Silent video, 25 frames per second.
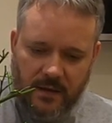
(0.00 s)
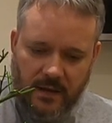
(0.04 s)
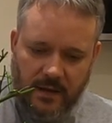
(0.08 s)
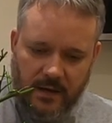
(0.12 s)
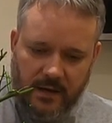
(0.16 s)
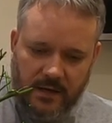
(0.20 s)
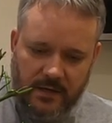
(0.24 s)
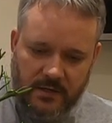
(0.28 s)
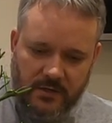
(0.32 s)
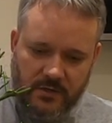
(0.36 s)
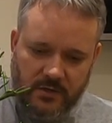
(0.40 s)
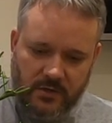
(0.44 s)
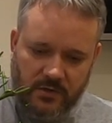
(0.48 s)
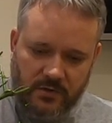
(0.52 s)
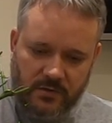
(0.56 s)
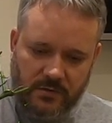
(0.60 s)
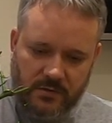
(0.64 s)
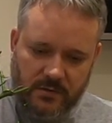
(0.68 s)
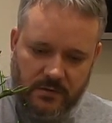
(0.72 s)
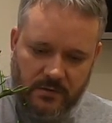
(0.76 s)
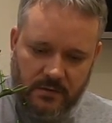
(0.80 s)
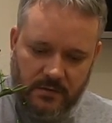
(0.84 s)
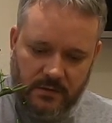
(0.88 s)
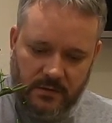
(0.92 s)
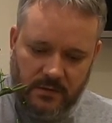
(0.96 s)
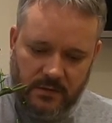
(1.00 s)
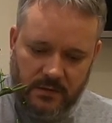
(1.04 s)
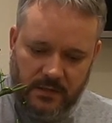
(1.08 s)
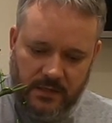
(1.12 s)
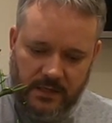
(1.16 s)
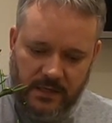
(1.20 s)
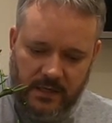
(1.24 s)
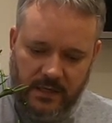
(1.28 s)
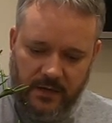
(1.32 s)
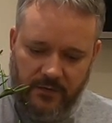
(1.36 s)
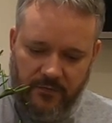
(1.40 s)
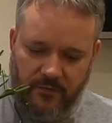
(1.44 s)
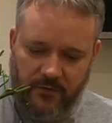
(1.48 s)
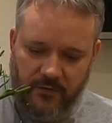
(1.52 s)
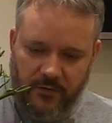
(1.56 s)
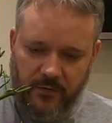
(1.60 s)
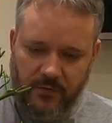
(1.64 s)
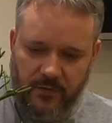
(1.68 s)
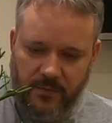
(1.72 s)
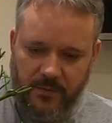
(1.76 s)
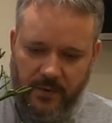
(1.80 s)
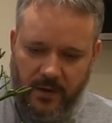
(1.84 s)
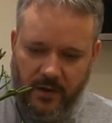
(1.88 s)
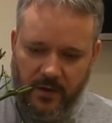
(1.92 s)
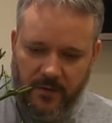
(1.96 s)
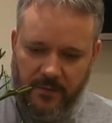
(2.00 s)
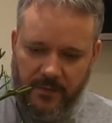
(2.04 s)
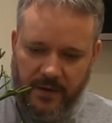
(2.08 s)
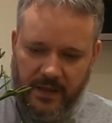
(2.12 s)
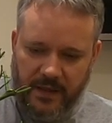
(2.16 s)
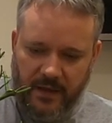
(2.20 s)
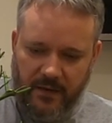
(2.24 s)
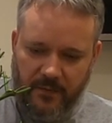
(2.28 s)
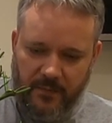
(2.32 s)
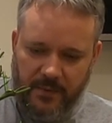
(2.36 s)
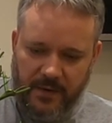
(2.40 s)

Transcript: And it's just leaking through the bottom now,